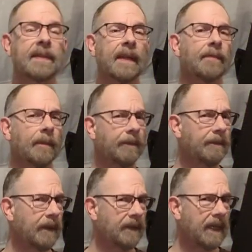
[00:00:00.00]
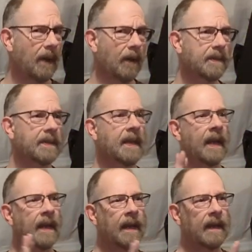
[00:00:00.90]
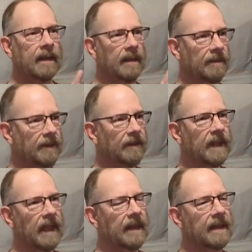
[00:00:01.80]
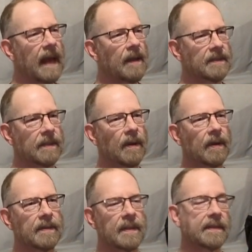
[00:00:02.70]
Let's say from 50 hertz to 15,000 hertz,